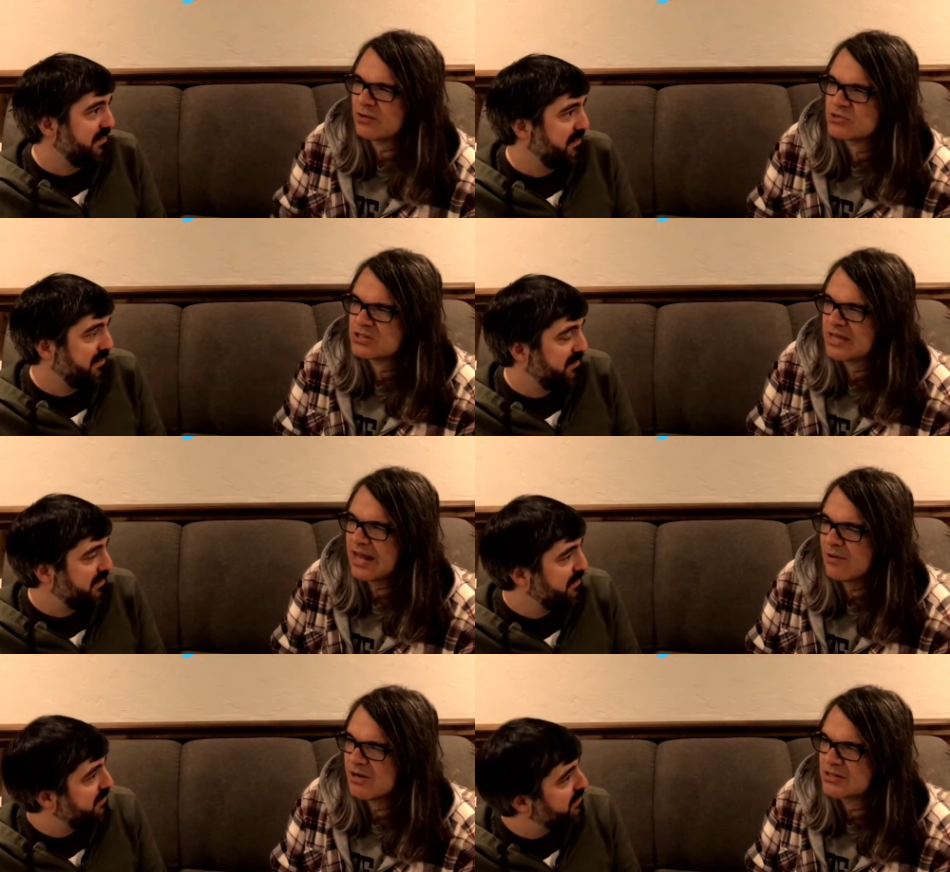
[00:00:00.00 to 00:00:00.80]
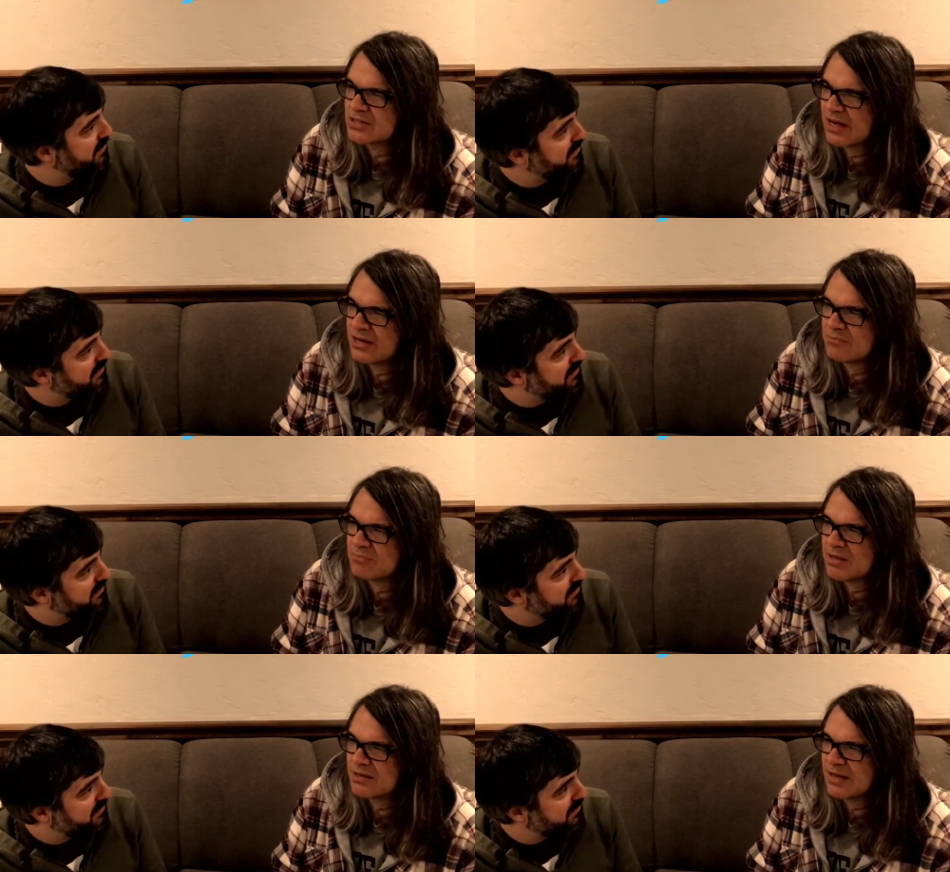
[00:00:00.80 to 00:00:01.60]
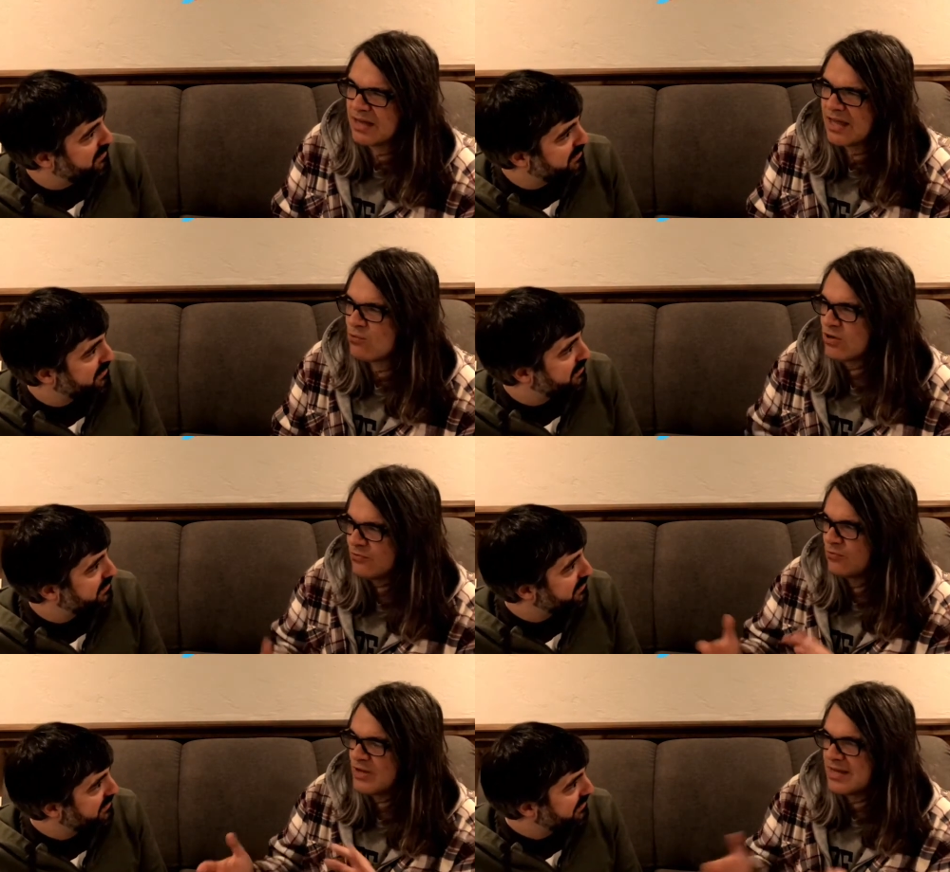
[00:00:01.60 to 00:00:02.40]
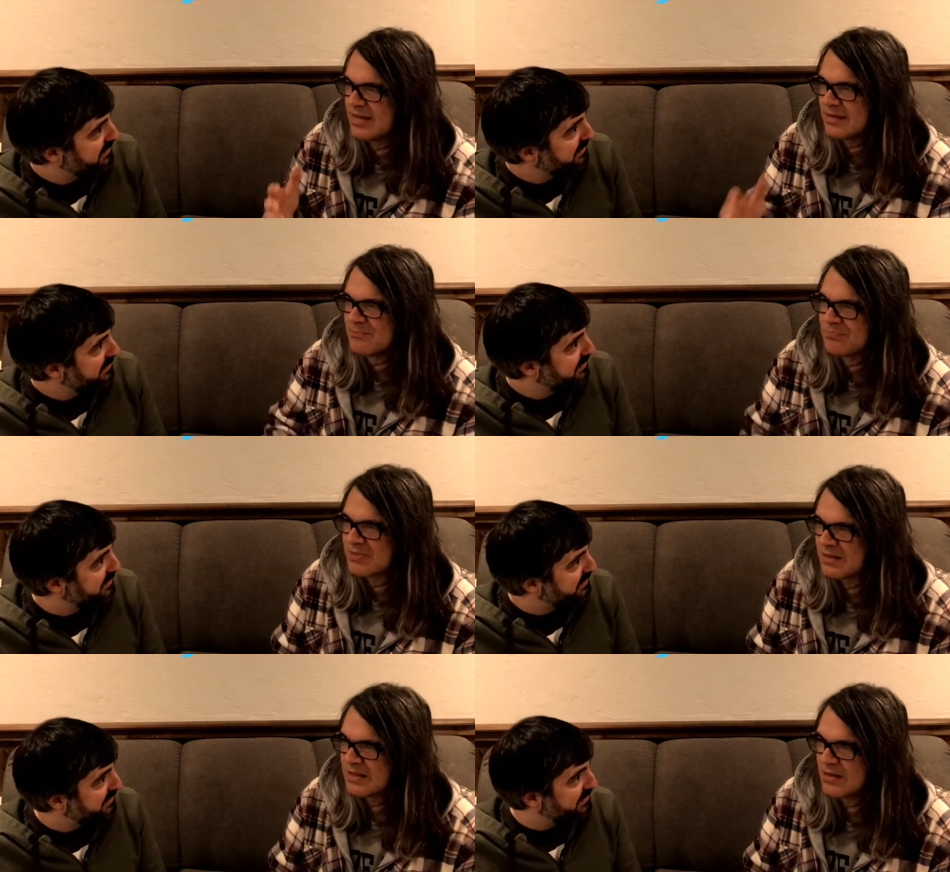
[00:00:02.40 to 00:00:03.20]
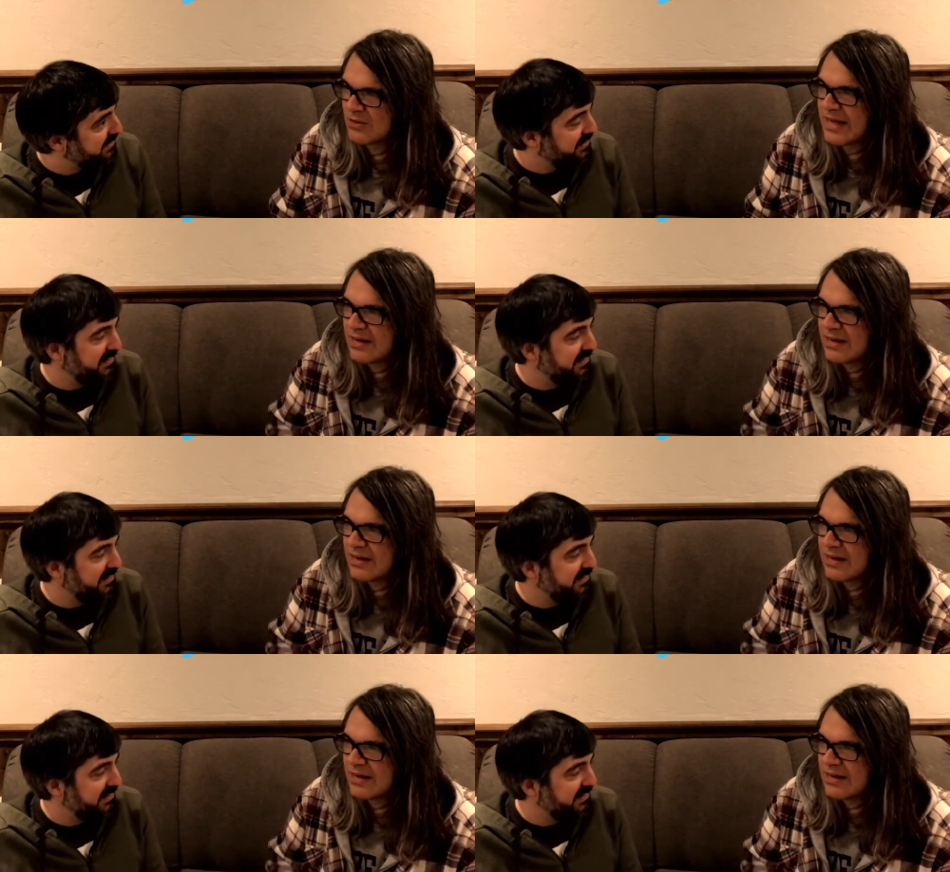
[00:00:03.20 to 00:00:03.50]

Speaker 1: It was just the animators kind of being like, "Hey, what if we, you know, let